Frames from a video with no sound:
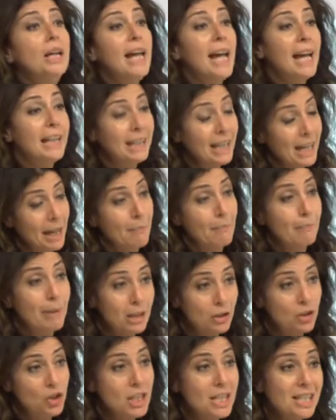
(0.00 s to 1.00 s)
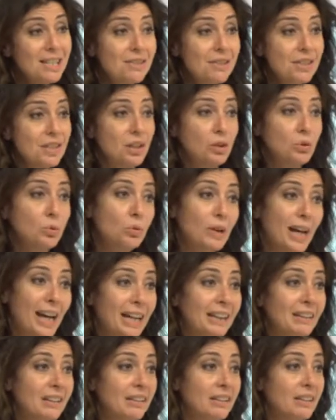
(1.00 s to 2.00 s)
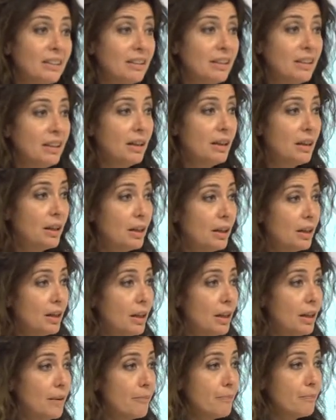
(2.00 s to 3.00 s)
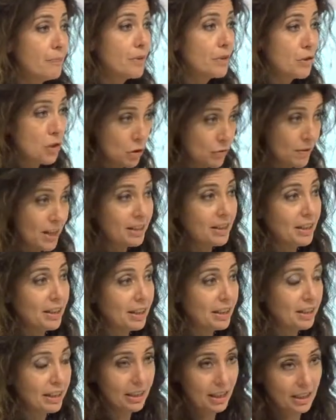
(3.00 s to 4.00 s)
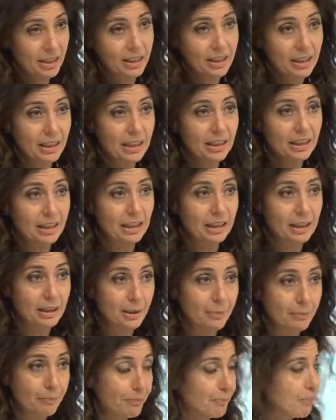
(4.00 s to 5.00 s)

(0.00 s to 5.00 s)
And they are much easier to handle theoretically and analytically.